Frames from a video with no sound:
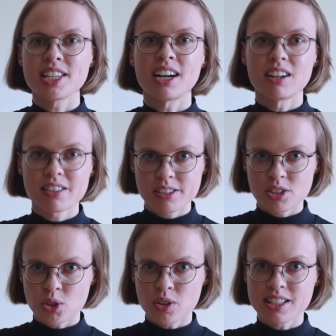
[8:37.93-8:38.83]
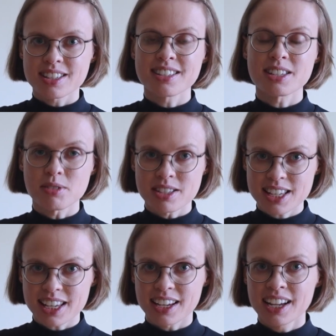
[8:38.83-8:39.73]
the answer choices you
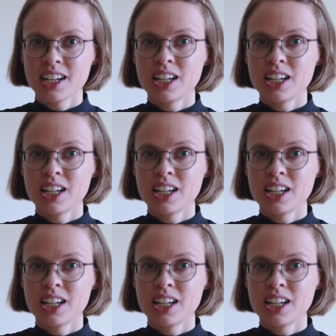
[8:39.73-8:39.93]
see.